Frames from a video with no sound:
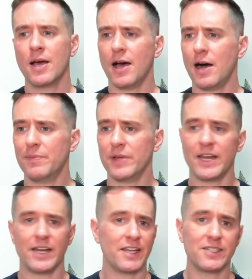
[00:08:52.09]

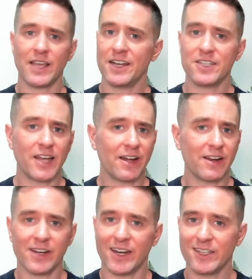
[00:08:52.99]
It is age
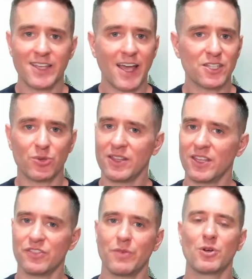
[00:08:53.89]
stated, it is cask strength,
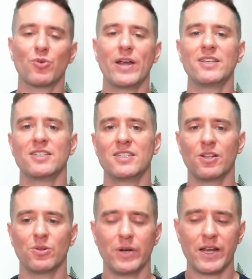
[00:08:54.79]
it's from a great
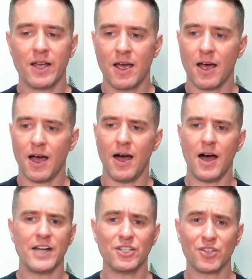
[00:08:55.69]
distillery.
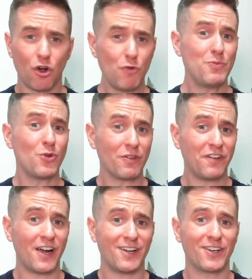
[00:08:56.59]
I just hope you can
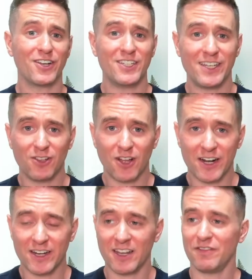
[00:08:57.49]
find a good deal on
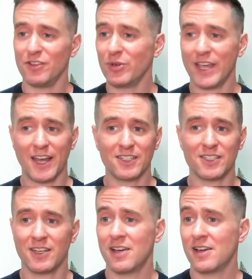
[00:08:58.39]
it. If you can't,